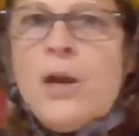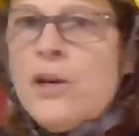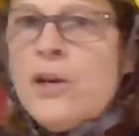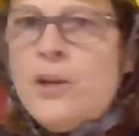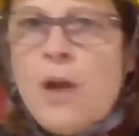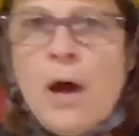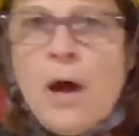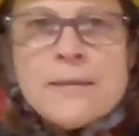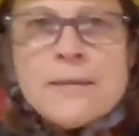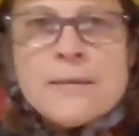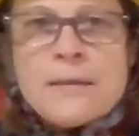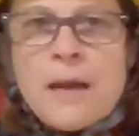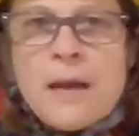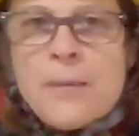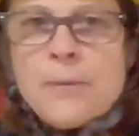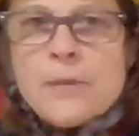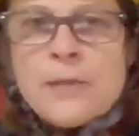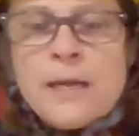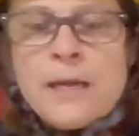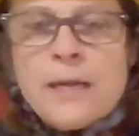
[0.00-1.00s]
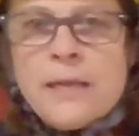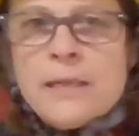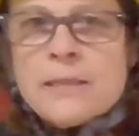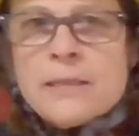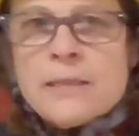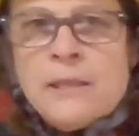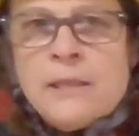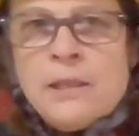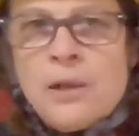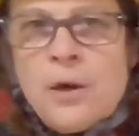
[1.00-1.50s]
not
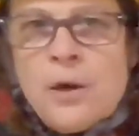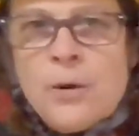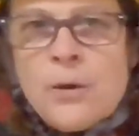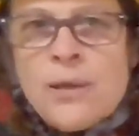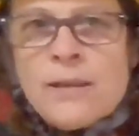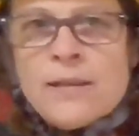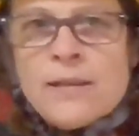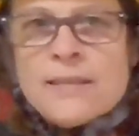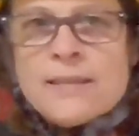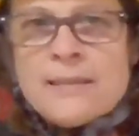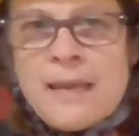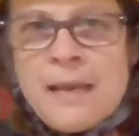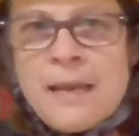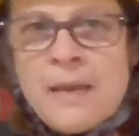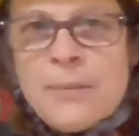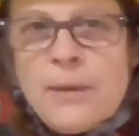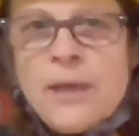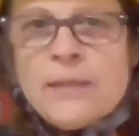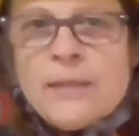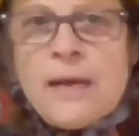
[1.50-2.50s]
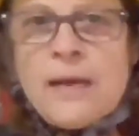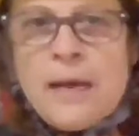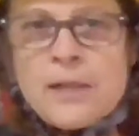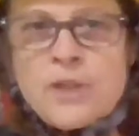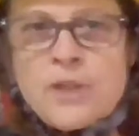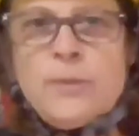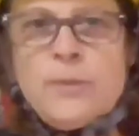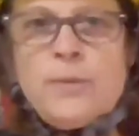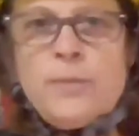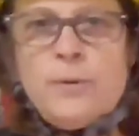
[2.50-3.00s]
simultaneously loading the same
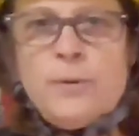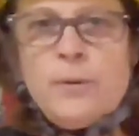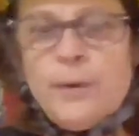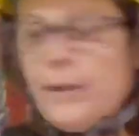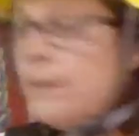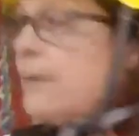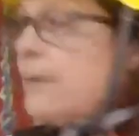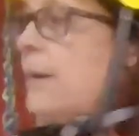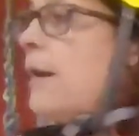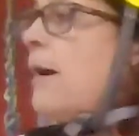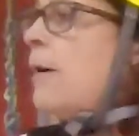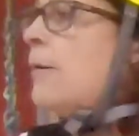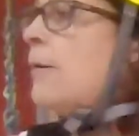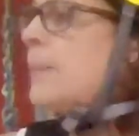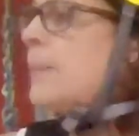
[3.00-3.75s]
attachment point. Now,